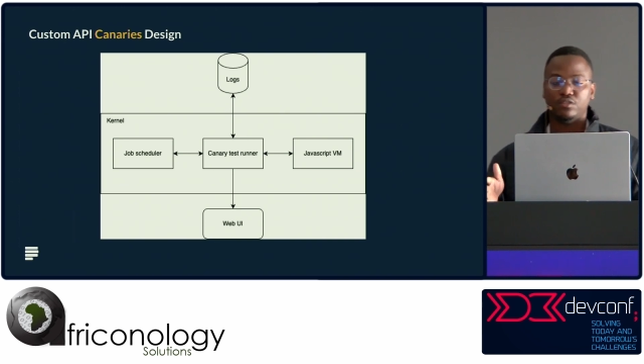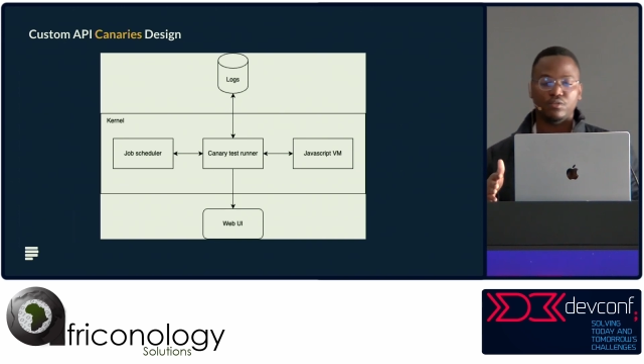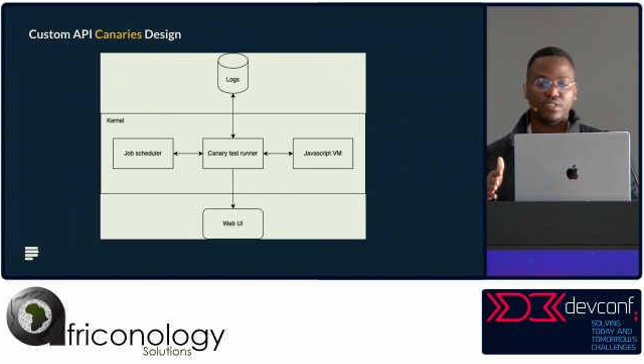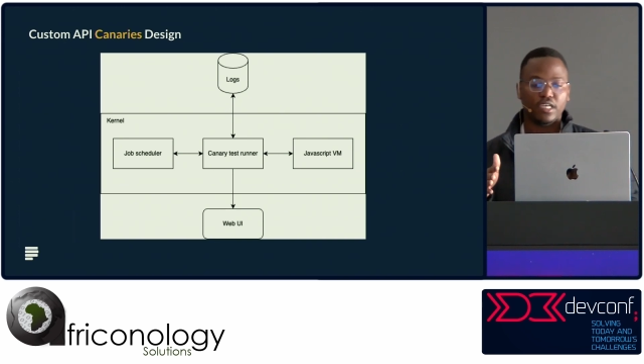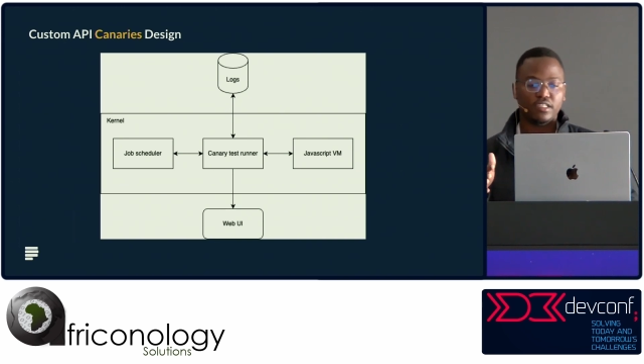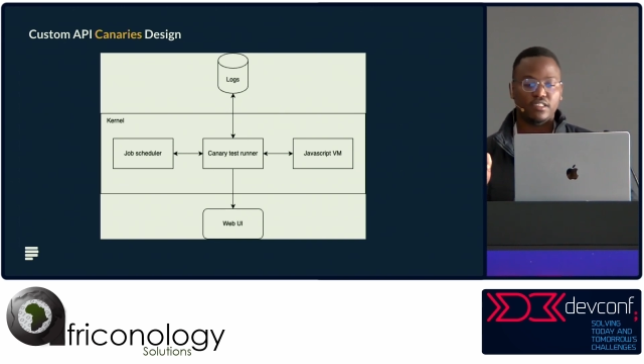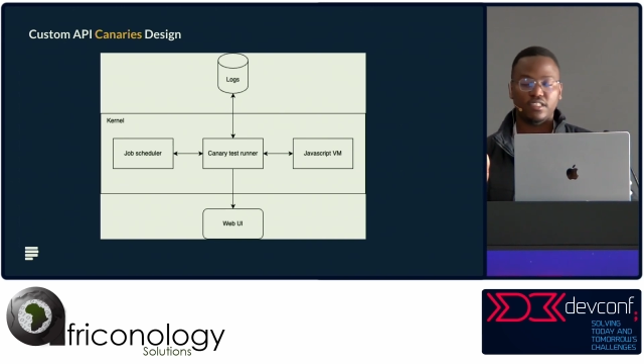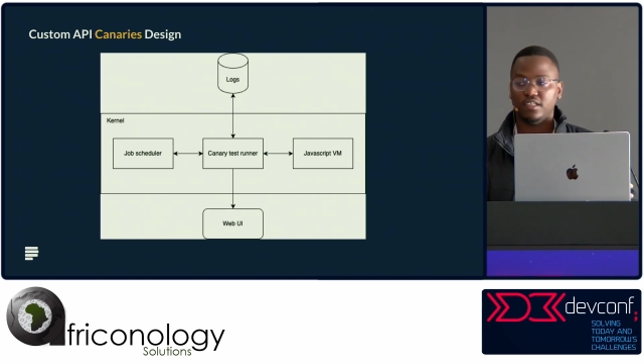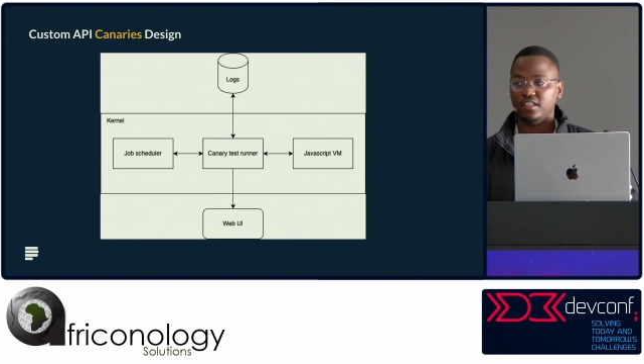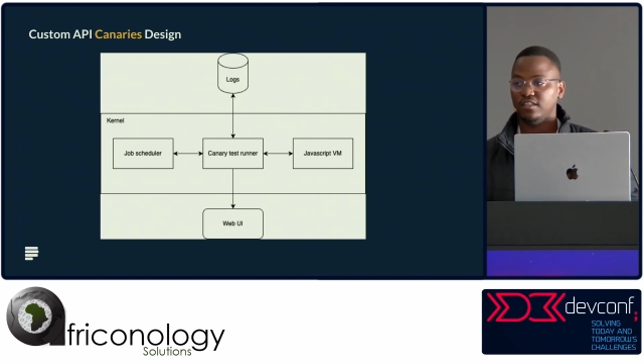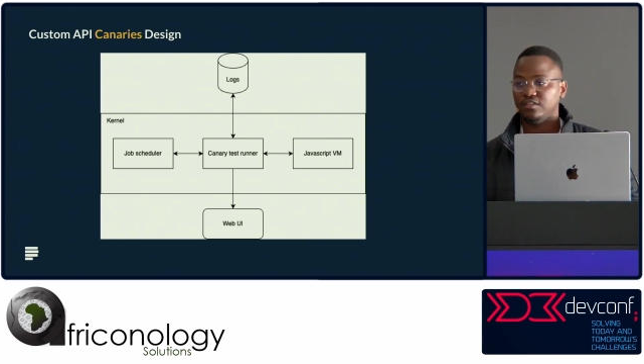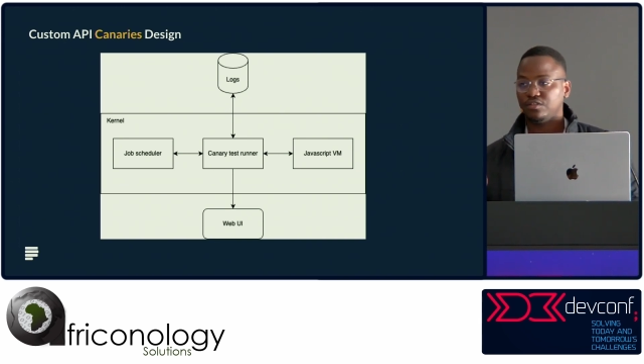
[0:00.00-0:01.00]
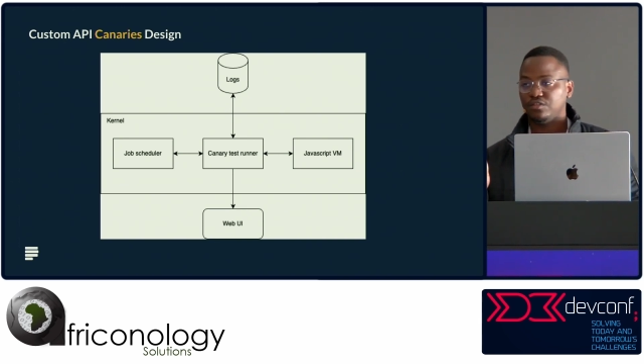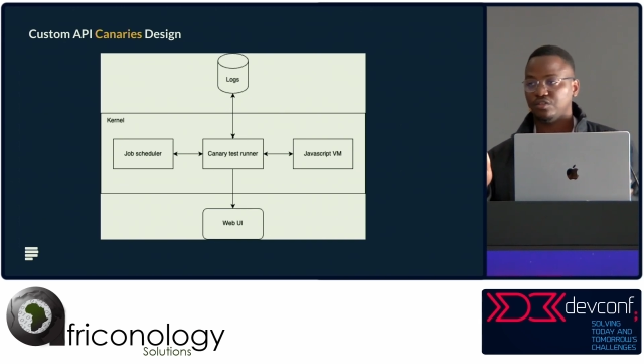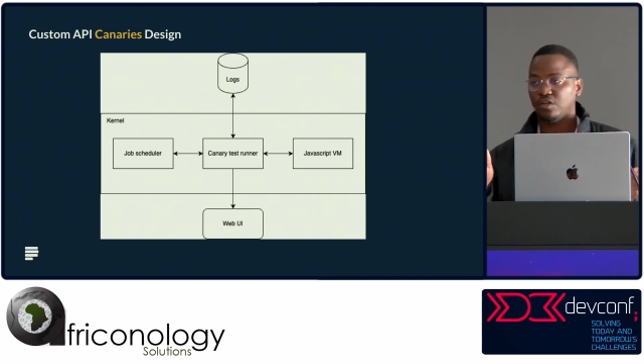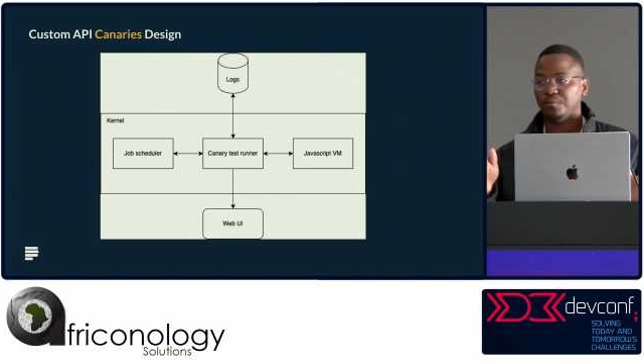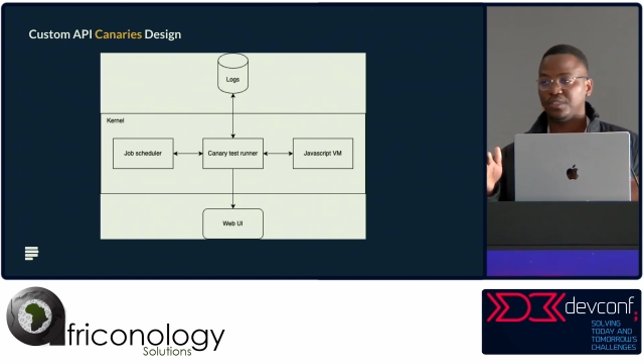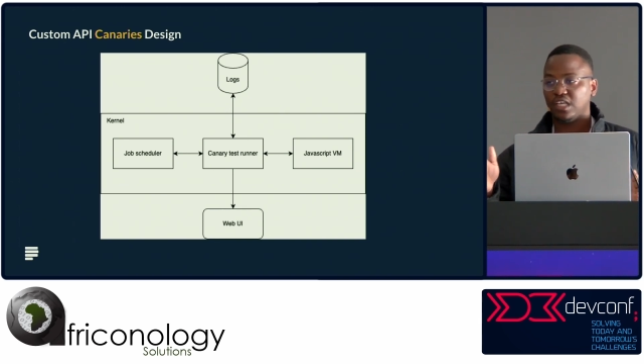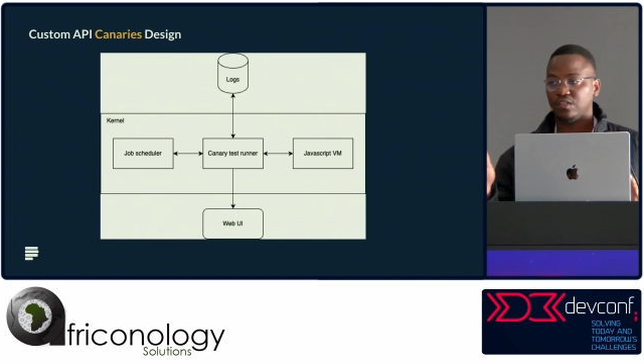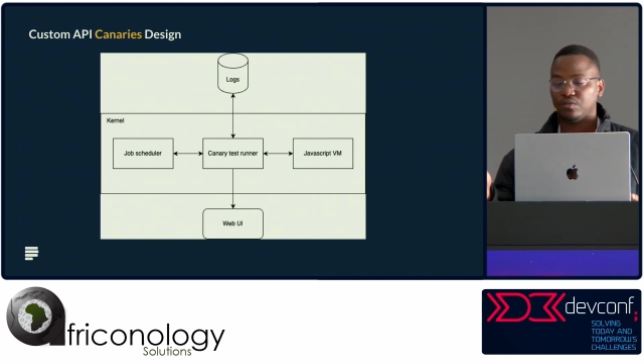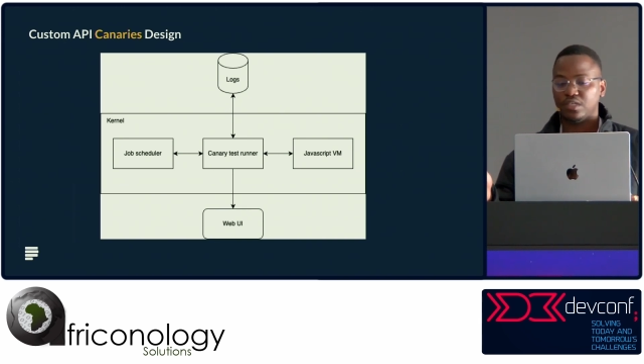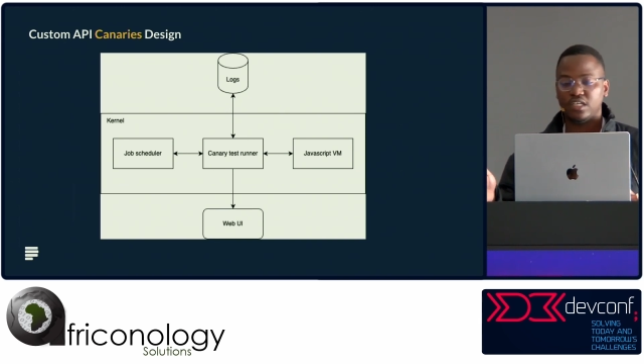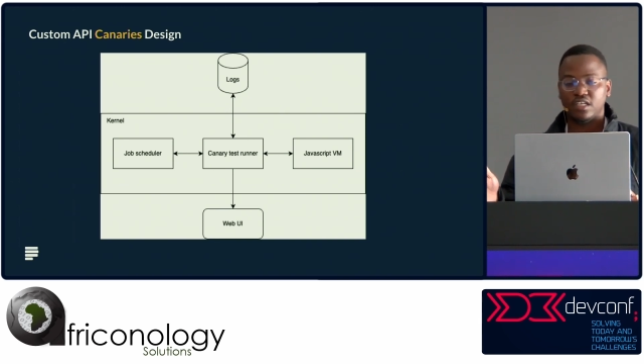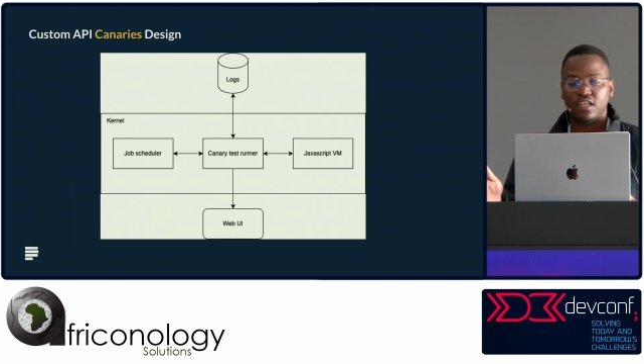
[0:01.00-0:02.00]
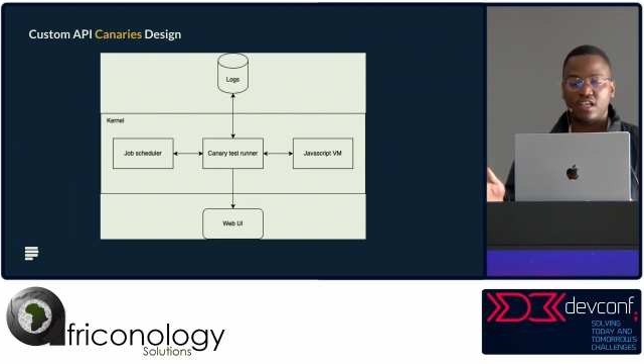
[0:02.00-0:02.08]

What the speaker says: you get the job scheduler,